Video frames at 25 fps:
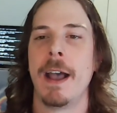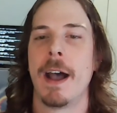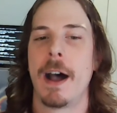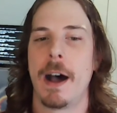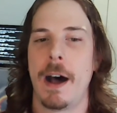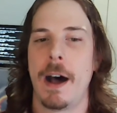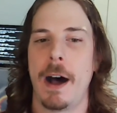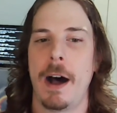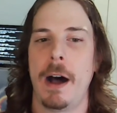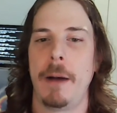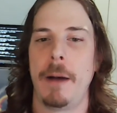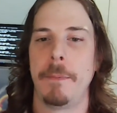
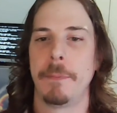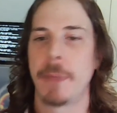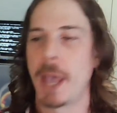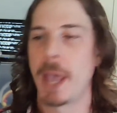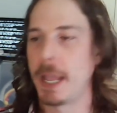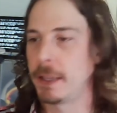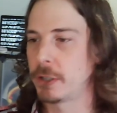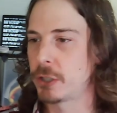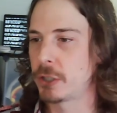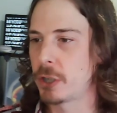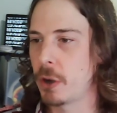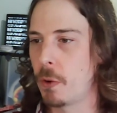
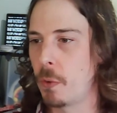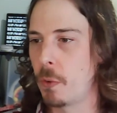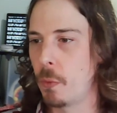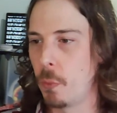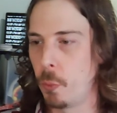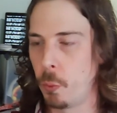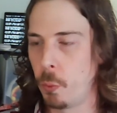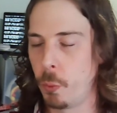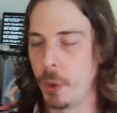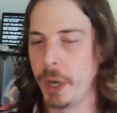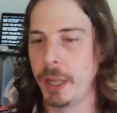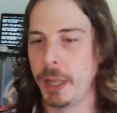And so
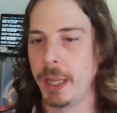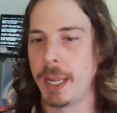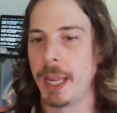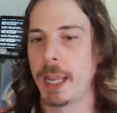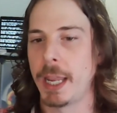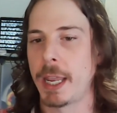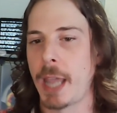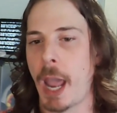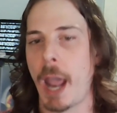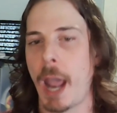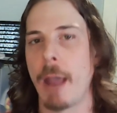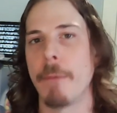really
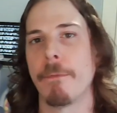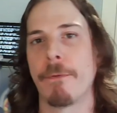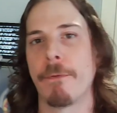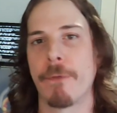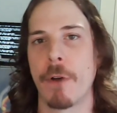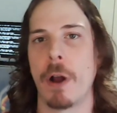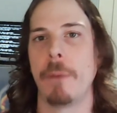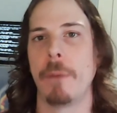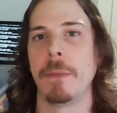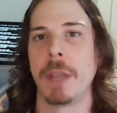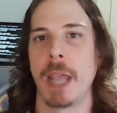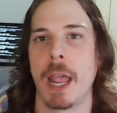it came
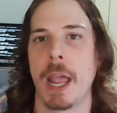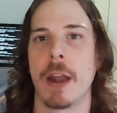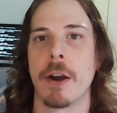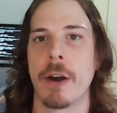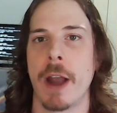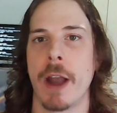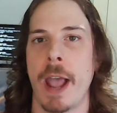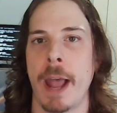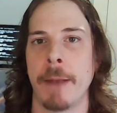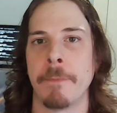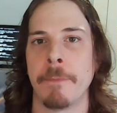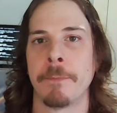from the
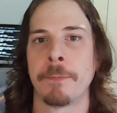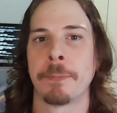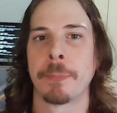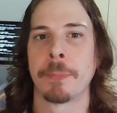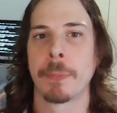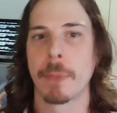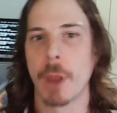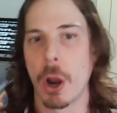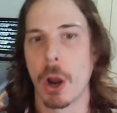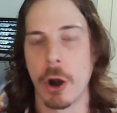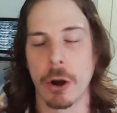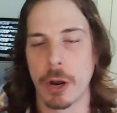internet,
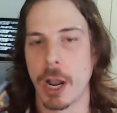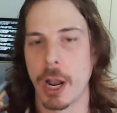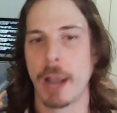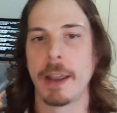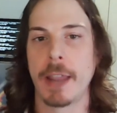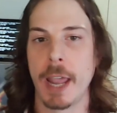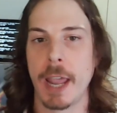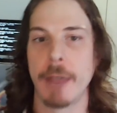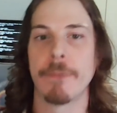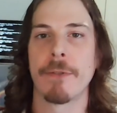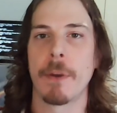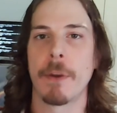or
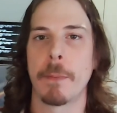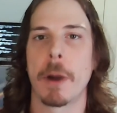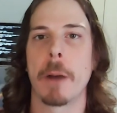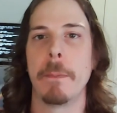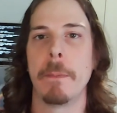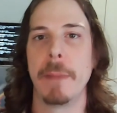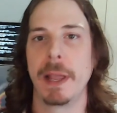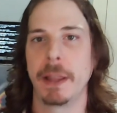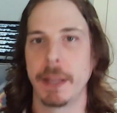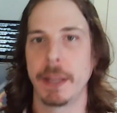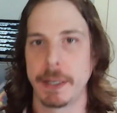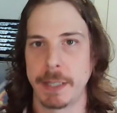came from our
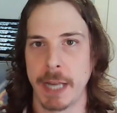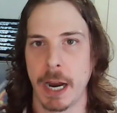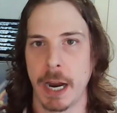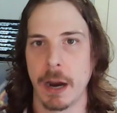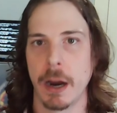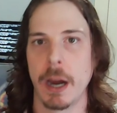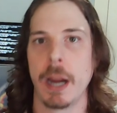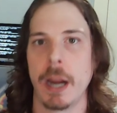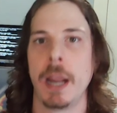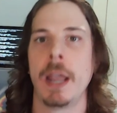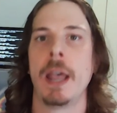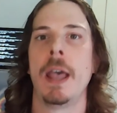
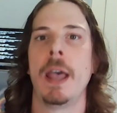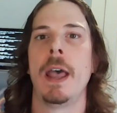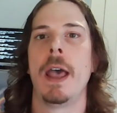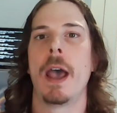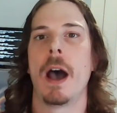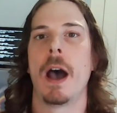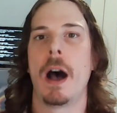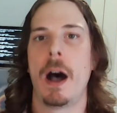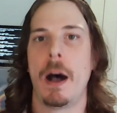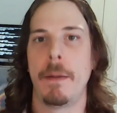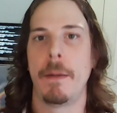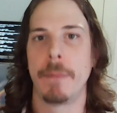military,
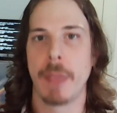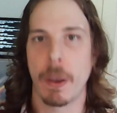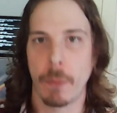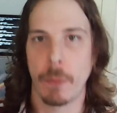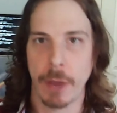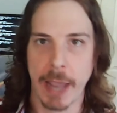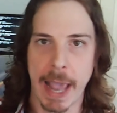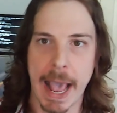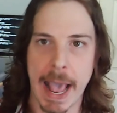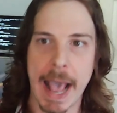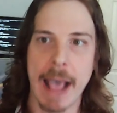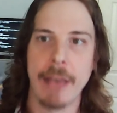that
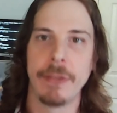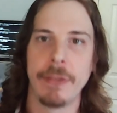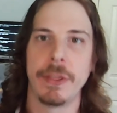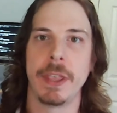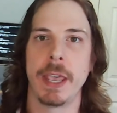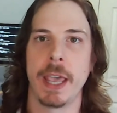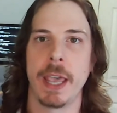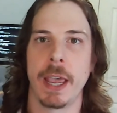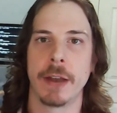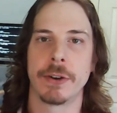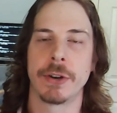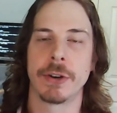we had
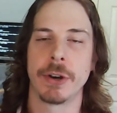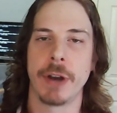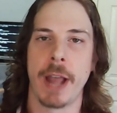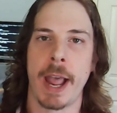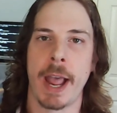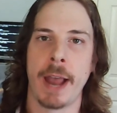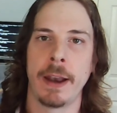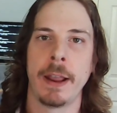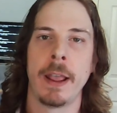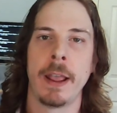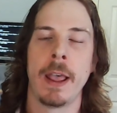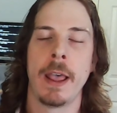the
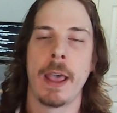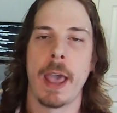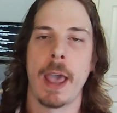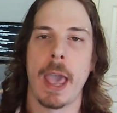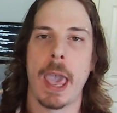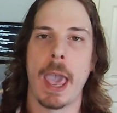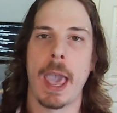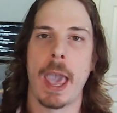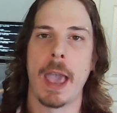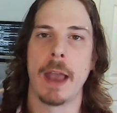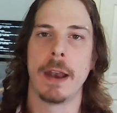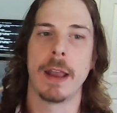internet,
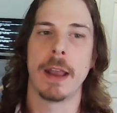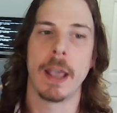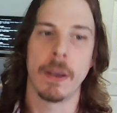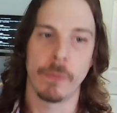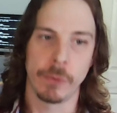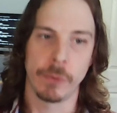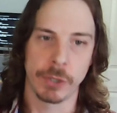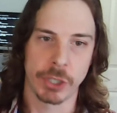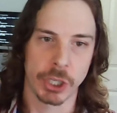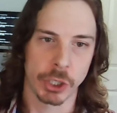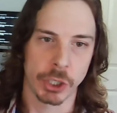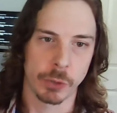and it
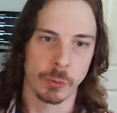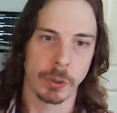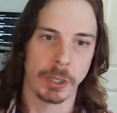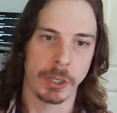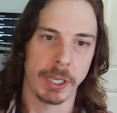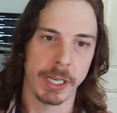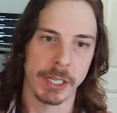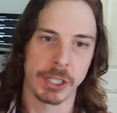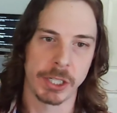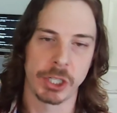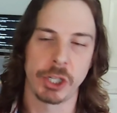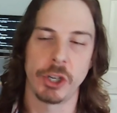was just
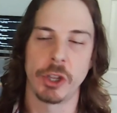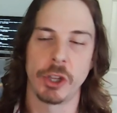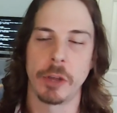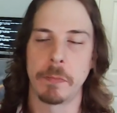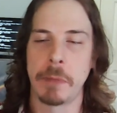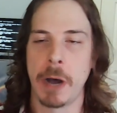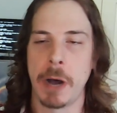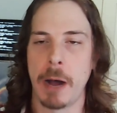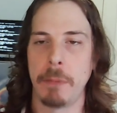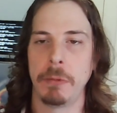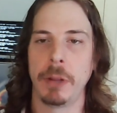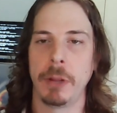released to the
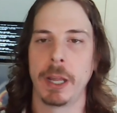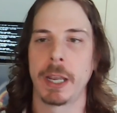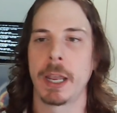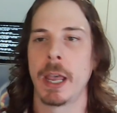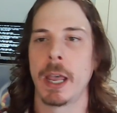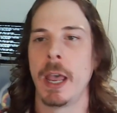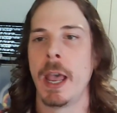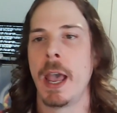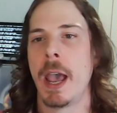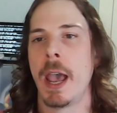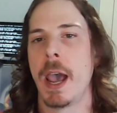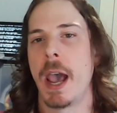public,
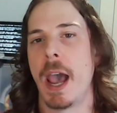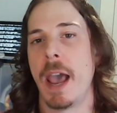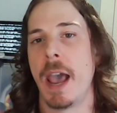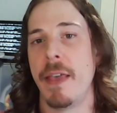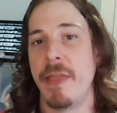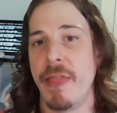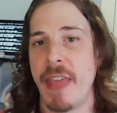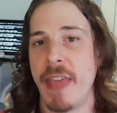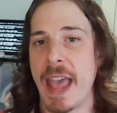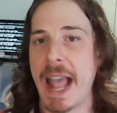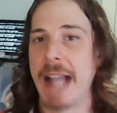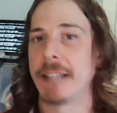
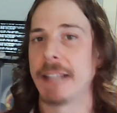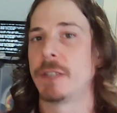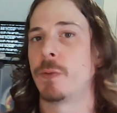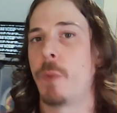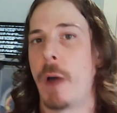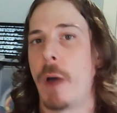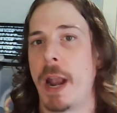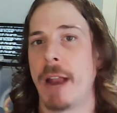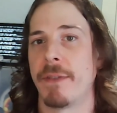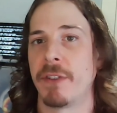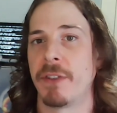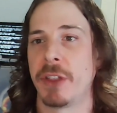and that's
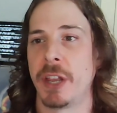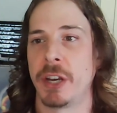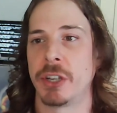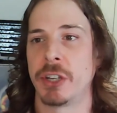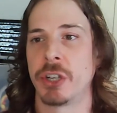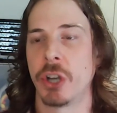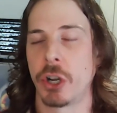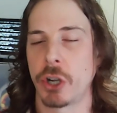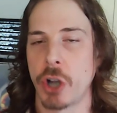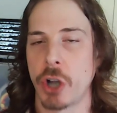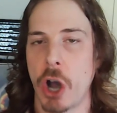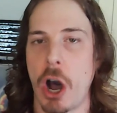when everything
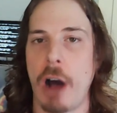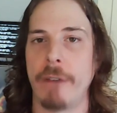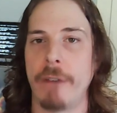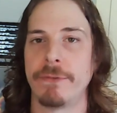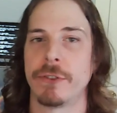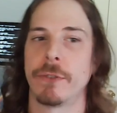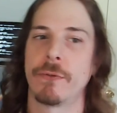took off.